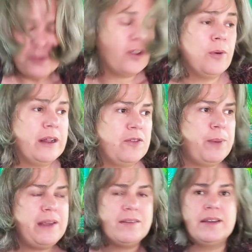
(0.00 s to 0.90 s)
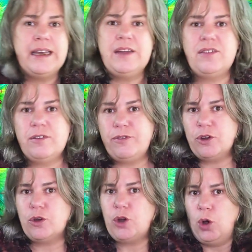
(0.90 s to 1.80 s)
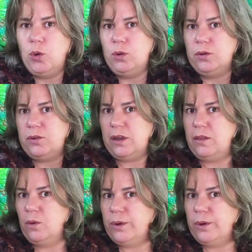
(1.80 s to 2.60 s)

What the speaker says: So it's basically, it's if you're cold in the